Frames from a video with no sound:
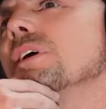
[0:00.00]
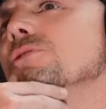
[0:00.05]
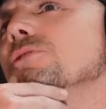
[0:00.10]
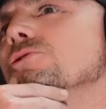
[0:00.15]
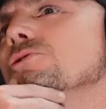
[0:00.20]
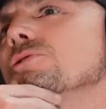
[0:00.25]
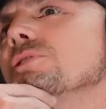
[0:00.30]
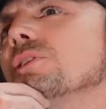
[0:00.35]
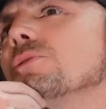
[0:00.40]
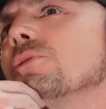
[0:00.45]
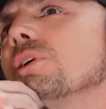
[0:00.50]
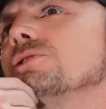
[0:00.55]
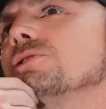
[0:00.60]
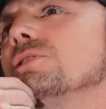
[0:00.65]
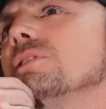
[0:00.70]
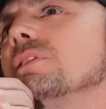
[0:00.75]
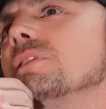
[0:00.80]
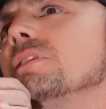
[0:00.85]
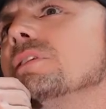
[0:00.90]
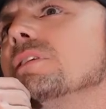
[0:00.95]
interesting
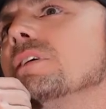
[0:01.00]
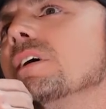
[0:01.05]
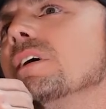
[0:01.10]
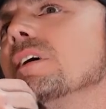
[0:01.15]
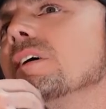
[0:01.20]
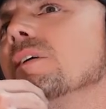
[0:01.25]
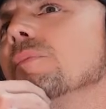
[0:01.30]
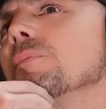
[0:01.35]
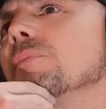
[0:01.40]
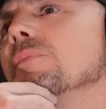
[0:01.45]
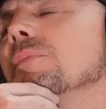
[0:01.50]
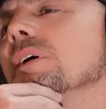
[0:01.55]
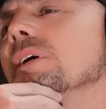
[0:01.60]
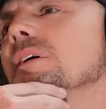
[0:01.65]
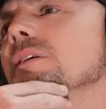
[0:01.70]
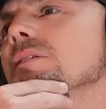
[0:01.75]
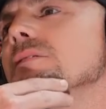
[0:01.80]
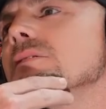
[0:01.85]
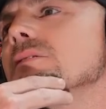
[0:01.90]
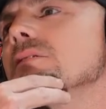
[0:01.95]
question.
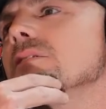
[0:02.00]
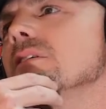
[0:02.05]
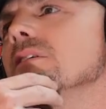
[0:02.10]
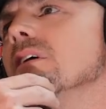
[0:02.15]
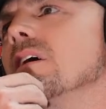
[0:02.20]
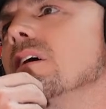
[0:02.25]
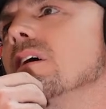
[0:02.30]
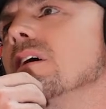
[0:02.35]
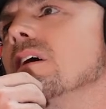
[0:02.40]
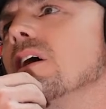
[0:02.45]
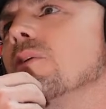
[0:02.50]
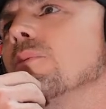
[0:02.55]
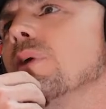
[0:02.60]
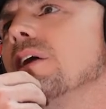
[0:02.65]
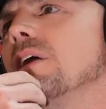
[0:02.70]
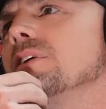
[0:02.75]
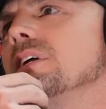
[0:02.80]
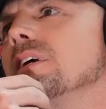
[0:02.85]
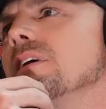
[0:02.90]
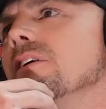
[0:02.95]
Because
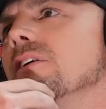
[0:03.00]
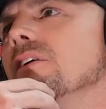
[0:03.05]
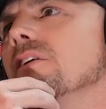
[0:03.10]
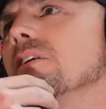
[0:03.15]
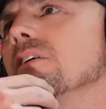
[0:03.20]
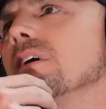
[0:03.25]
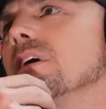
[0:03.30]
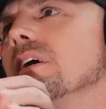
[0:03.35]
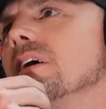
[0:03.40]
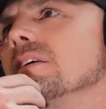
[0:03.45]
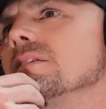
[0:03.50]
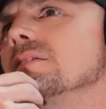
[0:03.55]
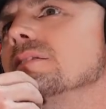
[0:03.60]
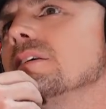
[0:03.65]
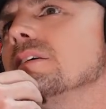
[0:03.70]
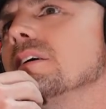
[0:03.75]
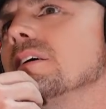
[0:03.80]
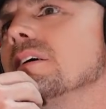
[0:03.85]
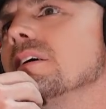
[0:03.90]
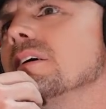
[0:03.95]
around here is
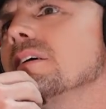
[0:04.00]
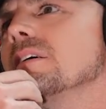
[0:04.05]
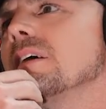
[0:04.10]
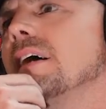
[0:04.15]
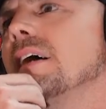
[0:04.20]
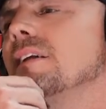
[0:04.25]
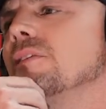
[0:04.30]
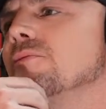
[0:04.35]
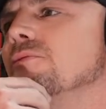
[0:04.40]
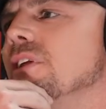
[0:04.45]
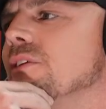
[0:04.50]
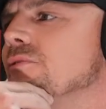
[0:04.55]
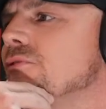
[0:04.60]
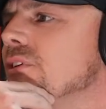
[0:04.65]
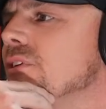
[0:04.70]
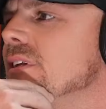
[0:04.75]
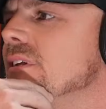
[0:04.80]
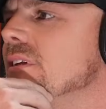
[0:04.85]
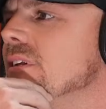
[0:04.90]
kind of different